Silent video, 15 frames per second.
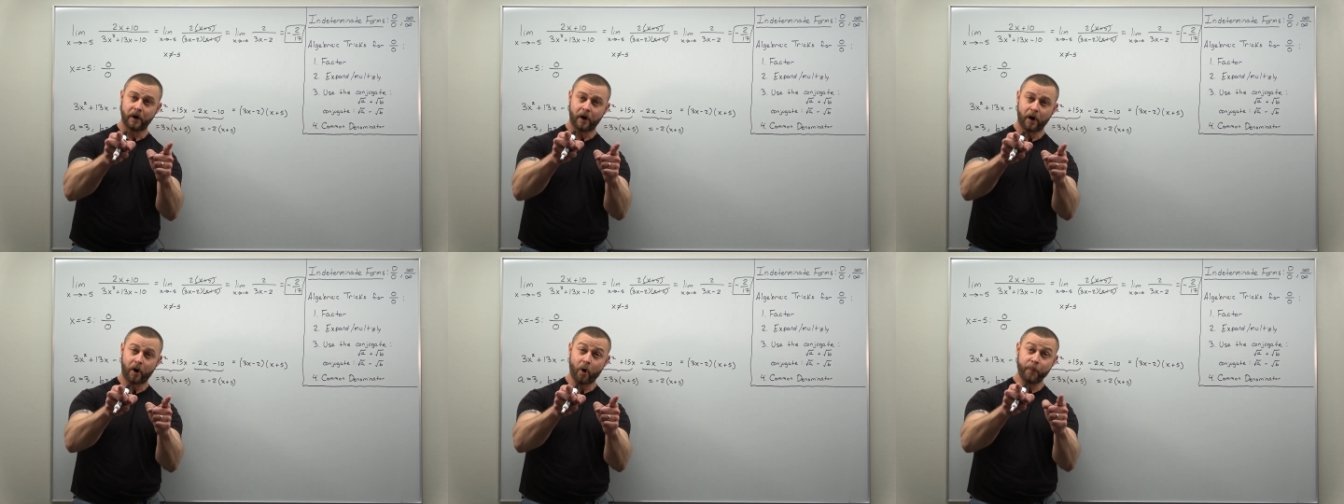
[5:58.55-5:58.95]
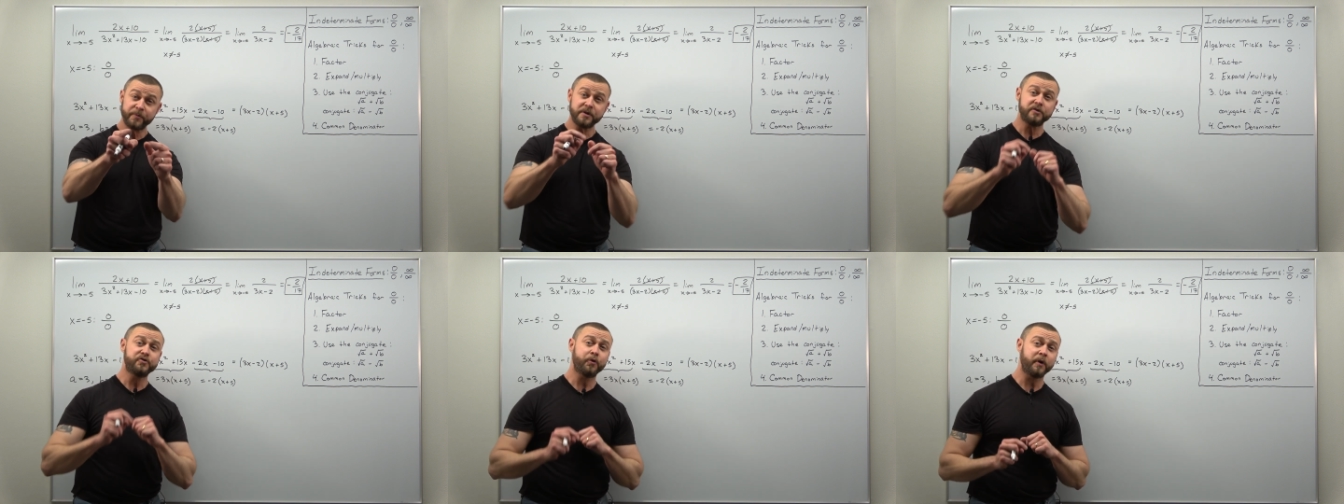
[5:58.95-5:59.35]
Hope
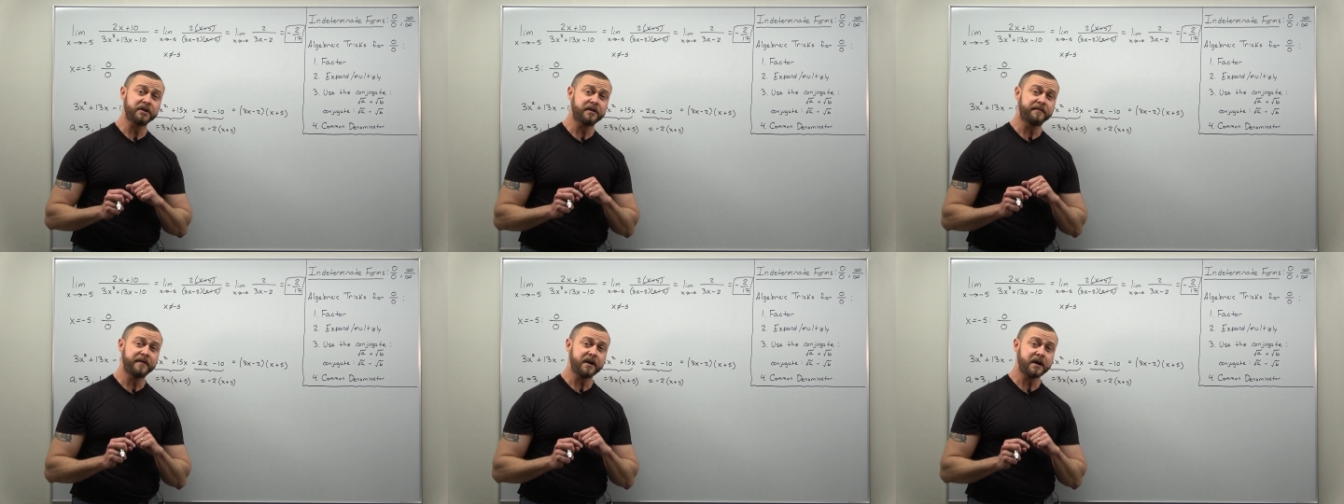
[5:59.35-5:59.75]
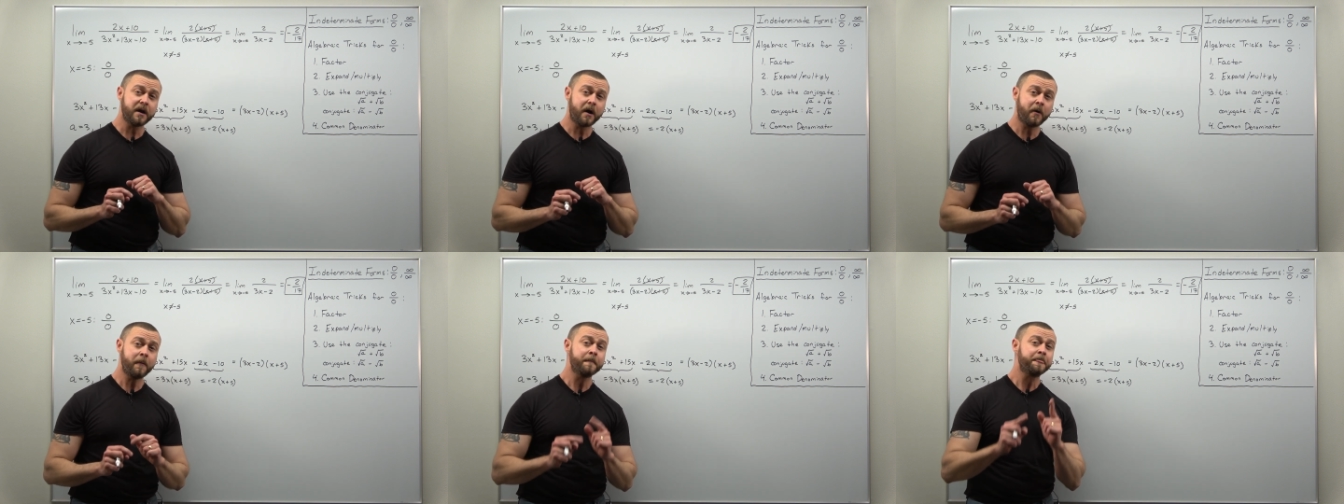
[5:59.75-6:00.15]
you enjoyed the
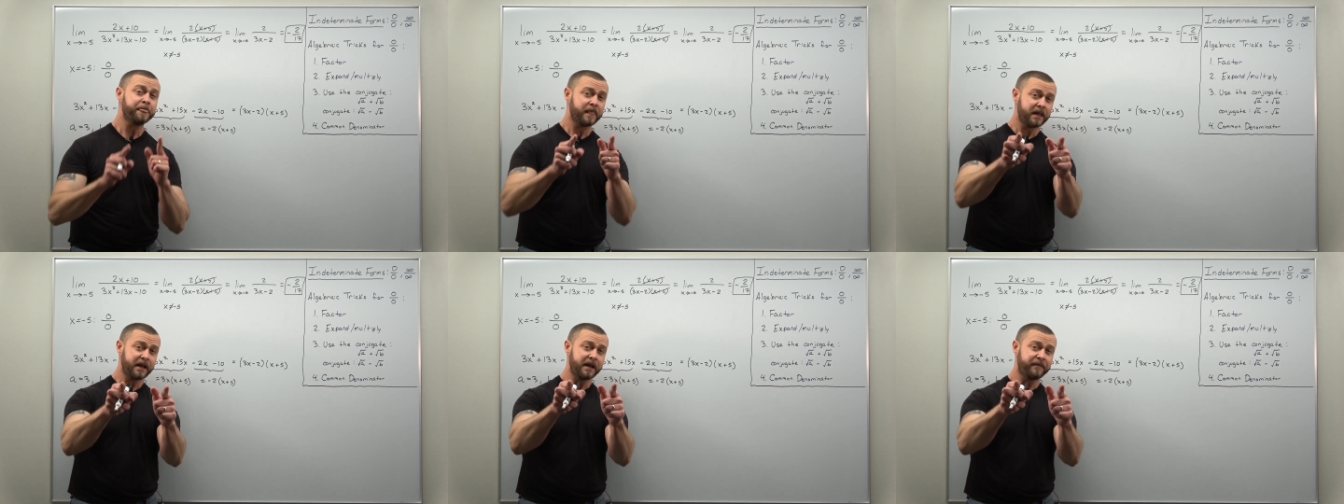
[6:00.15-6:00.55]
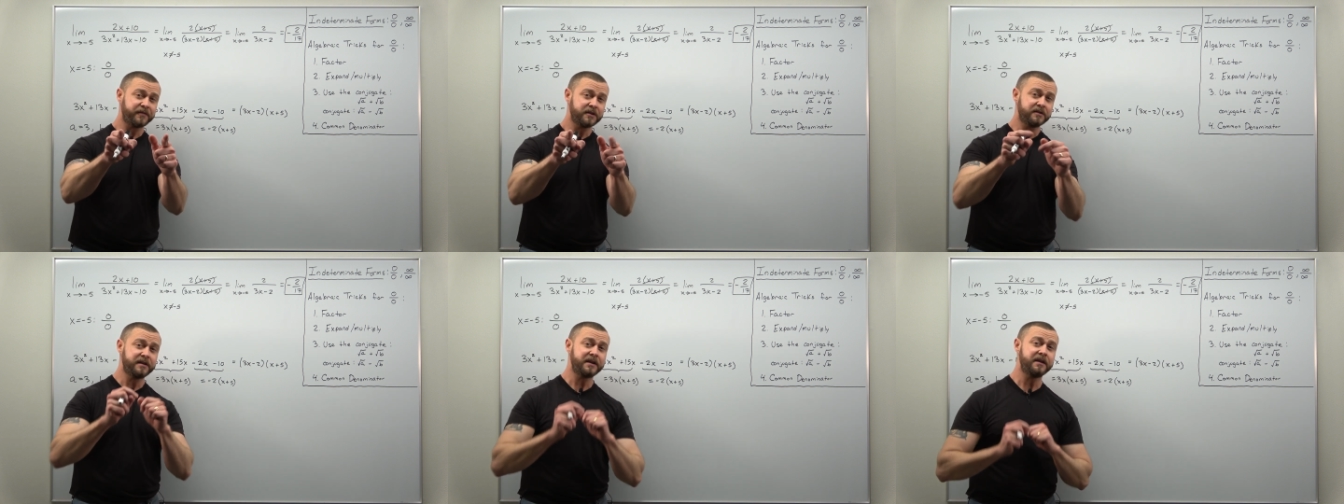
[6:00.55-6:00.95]
video. If
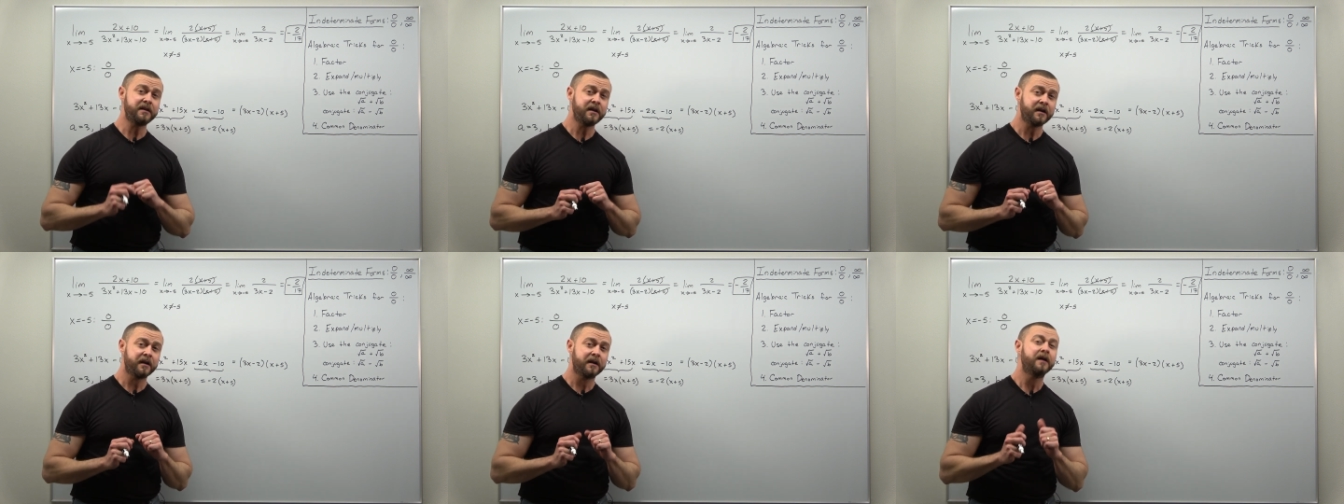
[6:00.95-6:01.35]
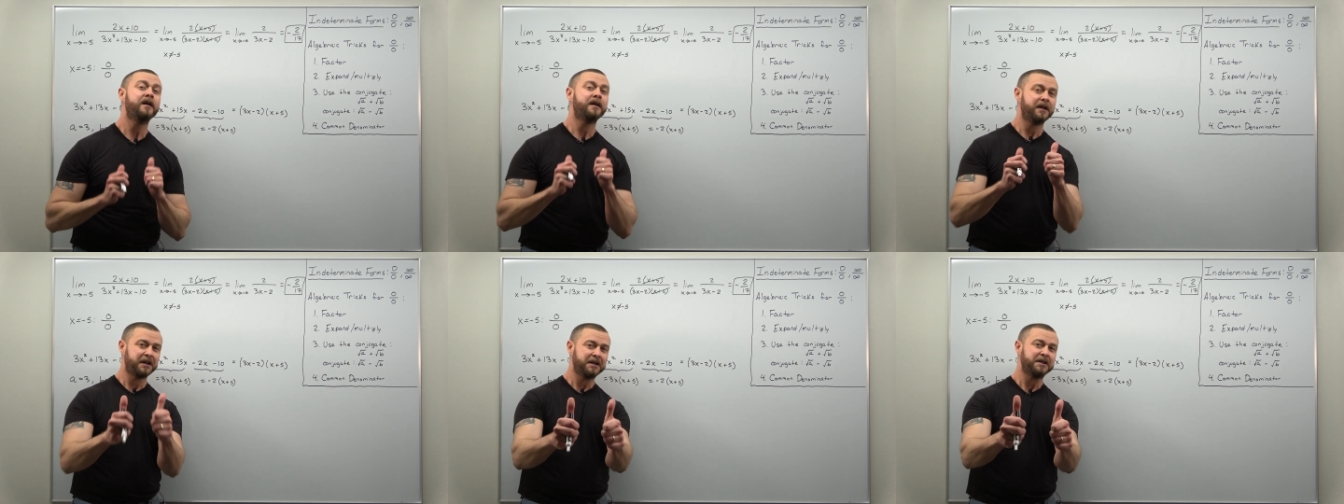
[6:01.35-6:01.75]
you did,
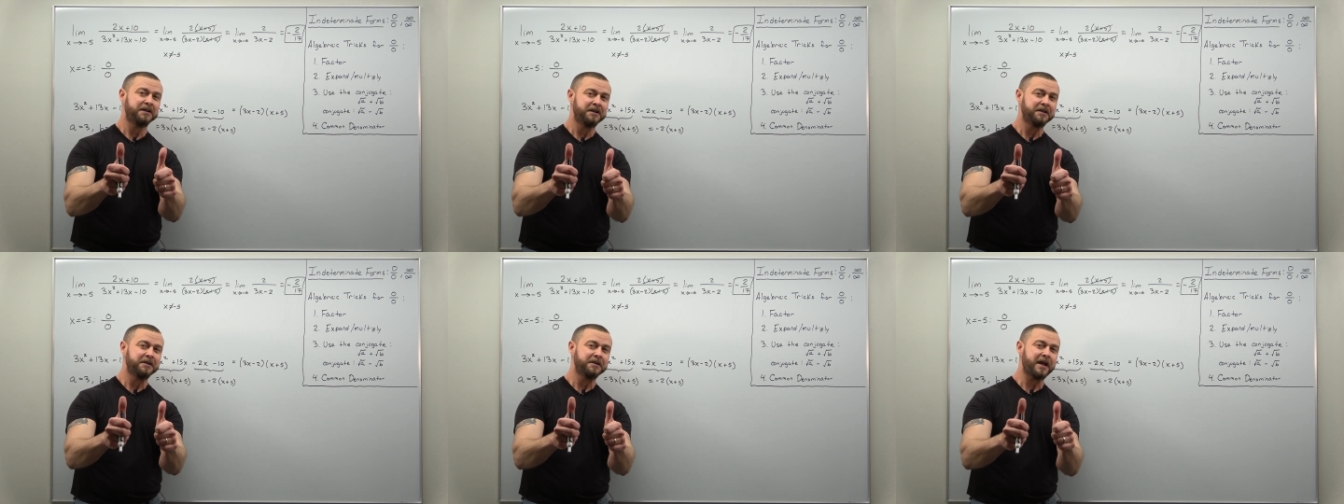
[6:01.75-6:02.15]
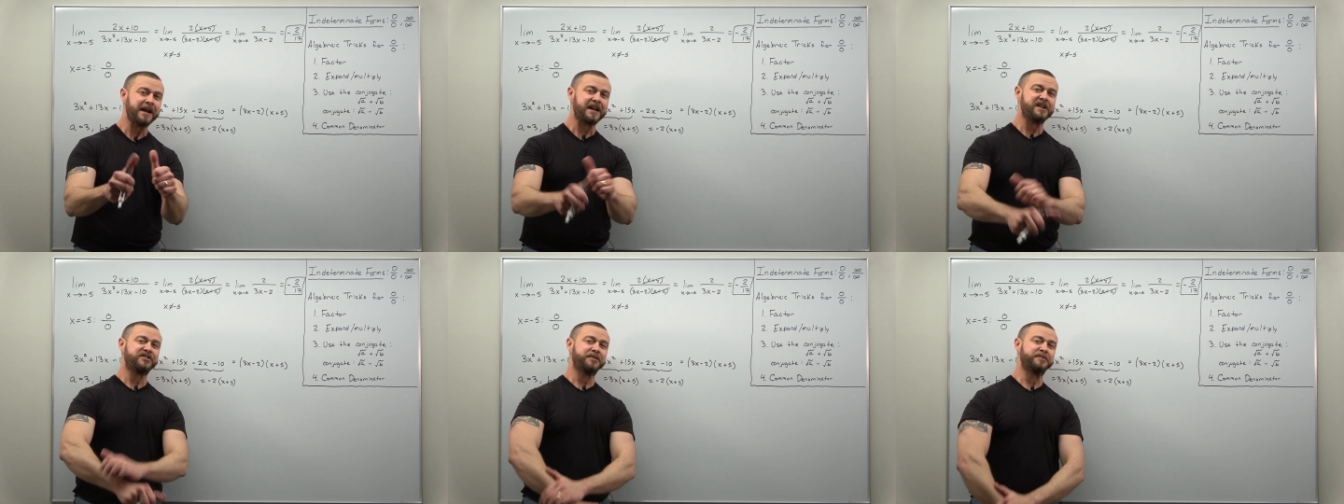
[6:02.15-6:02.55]
like and